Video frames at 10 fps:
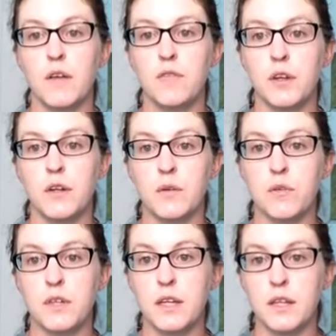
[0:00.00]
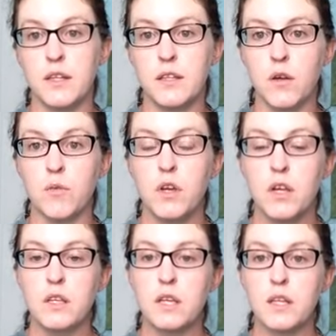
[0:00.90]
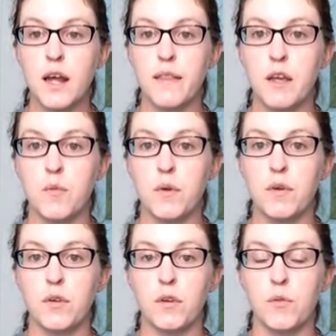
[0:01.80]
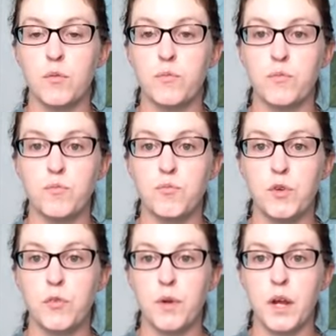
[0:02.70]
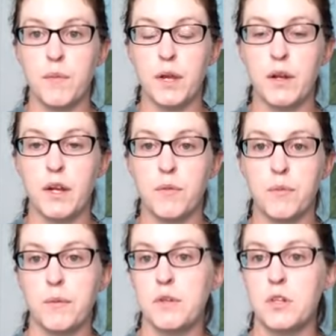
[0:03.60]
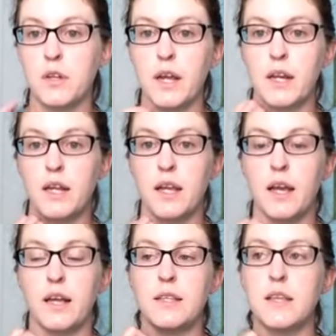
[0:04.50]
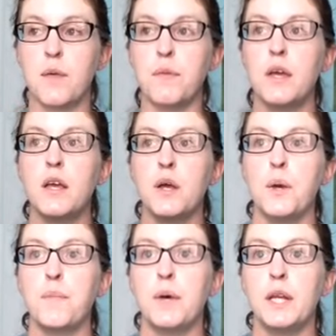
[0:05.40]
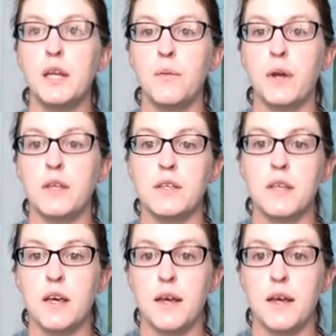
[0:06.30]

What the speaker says: figured it was a kidney stone, because he had them, you know, before we got married, when we were still dating, he had some. But anyways,